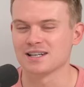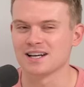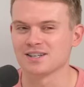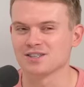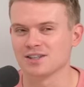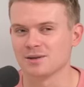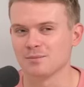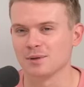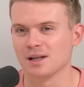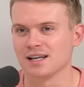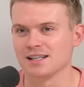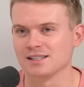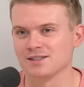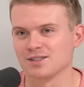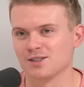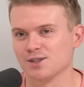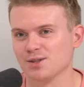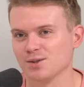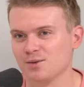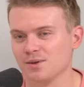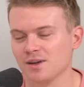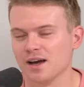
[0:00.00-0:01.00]
actually playing
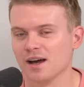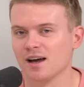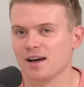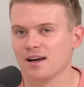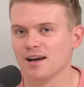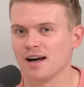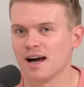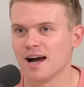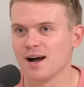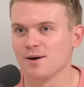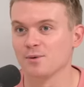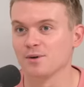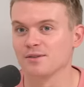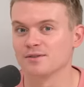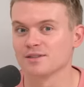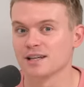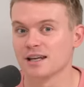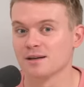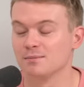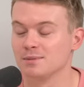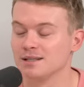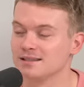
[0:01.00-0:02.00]
to you there. I would have
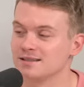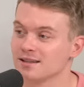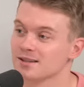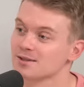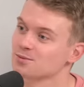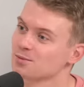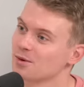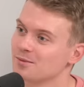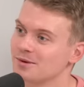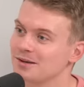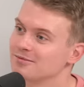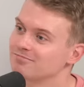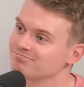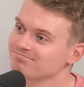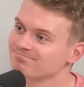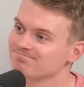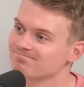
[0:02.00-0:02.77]
said businesswoman.